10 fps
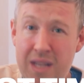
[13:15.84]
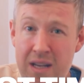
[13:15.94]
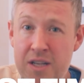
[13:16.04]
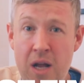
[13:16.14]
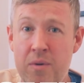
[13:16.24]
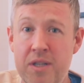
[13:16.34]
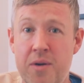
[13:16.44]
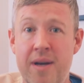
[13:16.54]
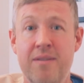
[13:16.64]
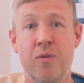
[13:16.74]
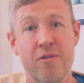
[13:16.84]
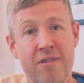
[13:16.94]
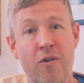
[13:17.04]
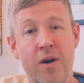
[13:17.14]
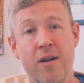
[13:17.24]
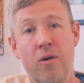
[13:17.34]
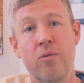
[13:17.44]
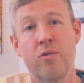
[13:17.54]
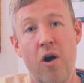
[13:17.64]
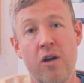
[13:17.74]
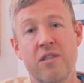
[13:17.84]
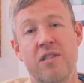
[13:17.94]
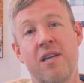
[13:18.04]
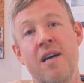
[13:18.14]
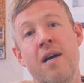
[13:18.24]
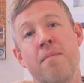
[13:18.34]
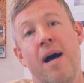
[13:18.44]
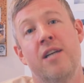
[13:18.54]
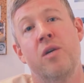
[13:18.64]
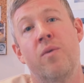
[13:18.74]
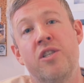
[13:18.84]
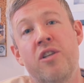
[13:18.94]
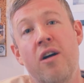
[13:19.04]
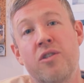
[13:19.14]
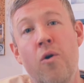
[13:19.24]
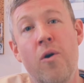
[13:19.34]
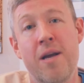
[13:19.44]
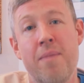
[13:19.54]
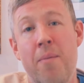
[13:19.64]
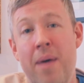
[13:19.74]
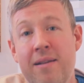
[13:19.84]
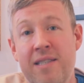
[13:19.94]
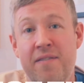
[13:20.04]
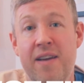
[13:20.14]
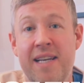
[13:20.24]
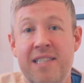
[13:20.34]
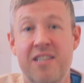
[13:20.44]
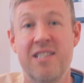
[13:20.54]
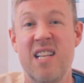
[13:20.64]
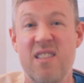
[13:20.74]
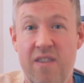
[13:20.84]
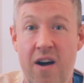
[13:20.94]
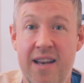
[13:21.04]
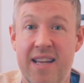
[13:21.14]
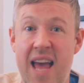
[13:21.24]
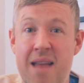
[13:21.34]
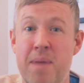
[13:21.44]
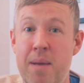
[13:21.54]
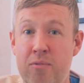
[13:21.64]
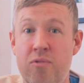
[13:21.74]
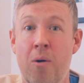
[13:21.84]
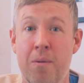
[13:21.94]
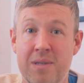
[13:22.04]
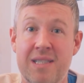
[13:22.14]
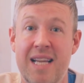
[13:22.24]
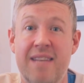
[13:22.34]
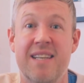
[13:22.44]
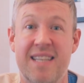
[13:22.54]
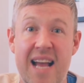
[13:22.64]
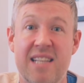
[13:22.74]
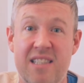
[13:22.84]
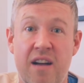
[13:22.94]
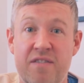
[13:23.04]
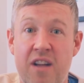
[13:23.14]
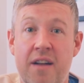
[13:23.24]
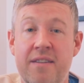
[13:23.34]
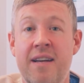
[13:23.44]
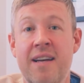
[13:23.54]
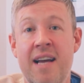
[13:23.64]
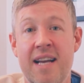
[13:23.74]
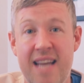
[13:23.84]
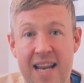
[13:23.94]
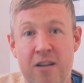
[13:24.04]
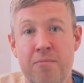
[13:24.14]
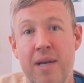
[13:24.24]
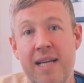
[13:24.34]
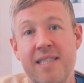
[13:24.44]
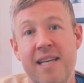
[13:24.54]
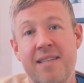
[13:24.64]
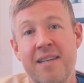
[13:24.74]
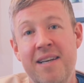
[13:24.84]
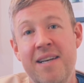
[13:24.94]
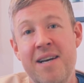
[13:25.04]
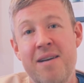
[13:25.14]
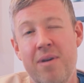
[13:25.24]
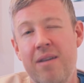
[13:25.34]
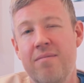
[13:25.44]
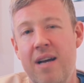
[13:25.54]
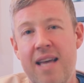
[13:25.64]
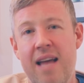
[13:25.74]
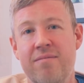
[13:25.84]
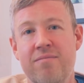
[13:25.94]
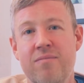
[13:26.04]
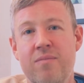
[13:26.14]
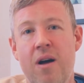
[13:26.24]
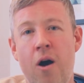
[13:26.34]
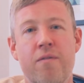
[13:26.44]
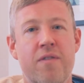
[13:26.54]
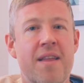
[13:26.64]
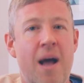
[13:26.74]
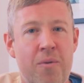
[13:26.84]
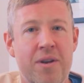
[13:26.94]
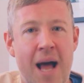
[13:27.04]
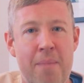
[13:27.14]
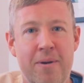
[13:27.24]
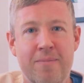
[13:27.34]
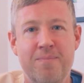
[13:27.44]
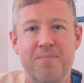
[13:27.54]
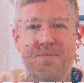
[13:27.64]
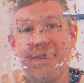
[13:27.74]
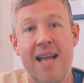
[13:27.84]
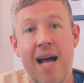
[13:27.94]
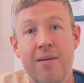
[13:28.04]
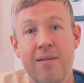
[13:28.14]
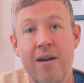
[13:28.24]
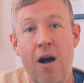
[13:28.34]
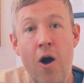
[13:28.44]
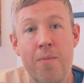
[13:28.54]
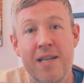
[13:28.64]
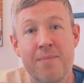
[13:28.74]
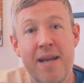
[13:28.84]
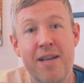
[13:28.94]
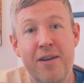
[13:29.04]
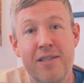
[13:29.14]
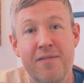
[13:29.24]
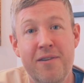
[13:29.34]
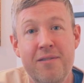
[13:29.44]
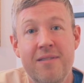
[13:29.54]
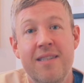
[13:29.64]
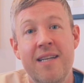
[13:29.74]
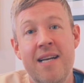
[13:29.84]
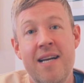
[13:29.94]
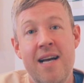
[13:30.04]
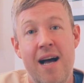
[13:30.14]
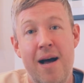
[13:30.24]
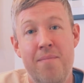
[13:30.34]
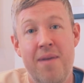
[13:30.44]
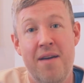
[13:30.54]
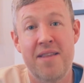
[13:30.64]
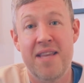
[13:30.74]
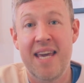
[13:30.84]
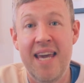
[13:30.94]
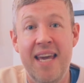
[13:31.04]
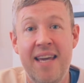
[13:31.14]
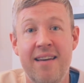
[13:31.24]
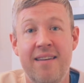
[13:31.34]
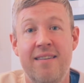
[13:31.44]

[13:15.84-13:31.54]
You don't want to do it, you want to avoid it at all costs, but actually when you start talking about penalty fees, you tend to find, again, people roll up the sleeves and get stuff done and get it completed. But again, hopefully that wouldn't happen. Now, I hope that's been useful. I think the key